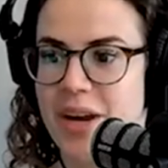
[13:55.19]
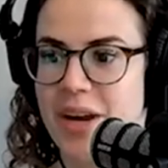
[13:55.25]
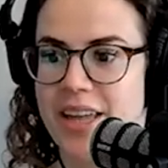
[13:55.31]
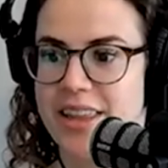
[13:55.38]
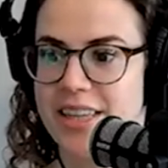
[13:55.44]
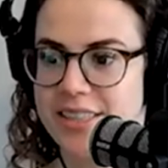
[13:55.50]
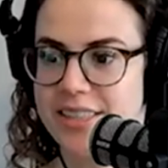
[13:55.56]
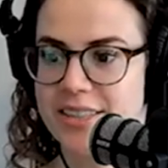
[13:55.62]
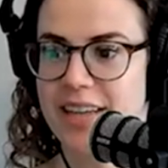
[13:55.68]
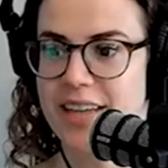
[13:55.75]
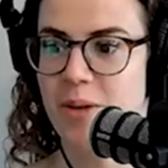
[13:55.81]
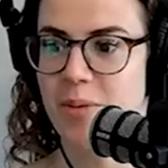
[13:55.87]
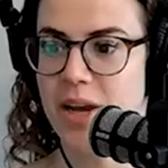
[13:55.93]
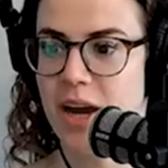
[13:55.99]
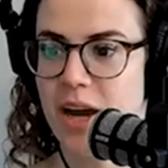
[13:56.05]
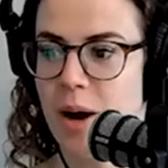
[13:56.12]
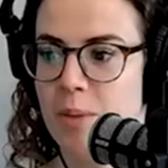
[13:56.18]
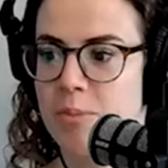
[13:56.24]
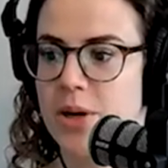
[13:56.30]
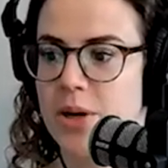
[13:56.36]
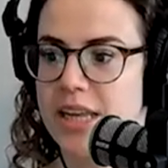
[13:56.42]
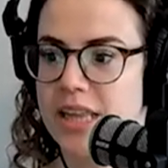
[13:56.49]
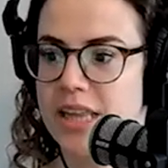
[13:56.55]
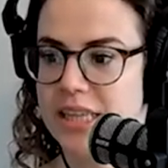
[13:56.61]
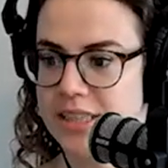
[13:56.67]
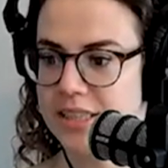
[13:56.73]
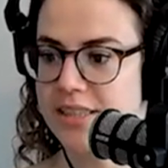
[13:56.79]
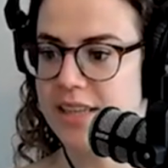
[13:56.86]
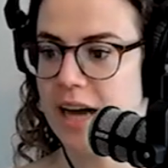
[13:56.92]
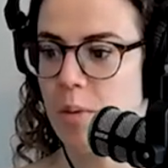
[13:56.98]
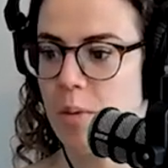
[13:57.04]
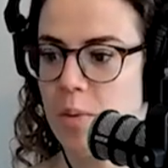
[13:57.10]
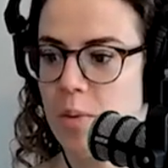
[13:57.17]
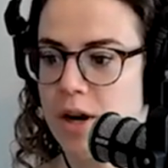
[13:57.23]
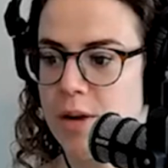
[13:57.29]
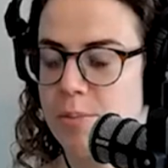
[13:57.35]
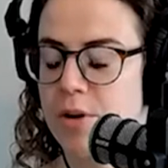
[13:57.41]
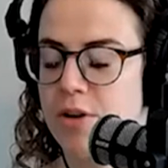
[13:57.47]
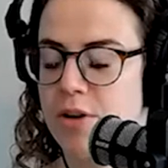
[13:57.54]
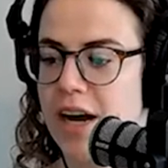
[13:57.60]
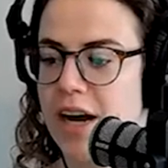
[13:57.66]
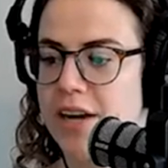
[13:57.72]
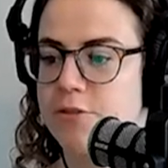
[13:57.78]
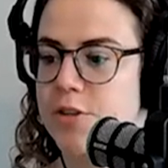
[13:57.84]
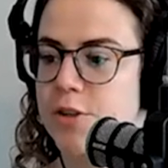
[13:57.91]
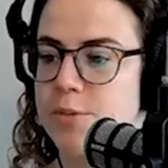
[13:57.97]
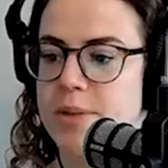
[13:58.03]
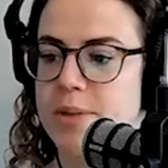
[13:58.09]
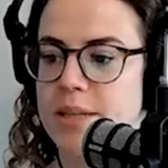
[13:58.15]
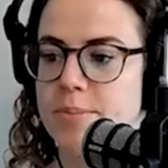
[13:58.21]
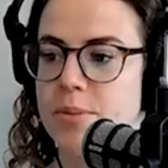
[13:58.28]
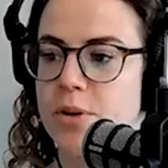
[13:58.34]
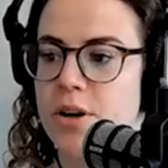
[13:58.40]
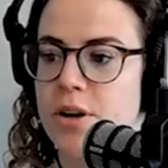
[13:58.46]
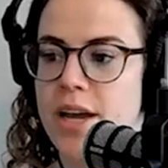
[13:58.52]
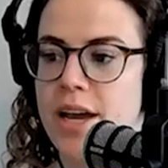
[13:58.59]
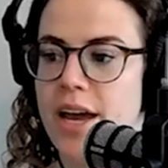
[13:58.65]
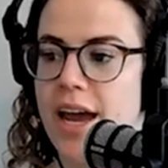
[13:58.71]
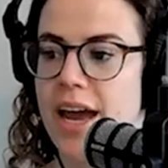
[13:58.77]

okay, this is how we operate, this is how we want to provide for people.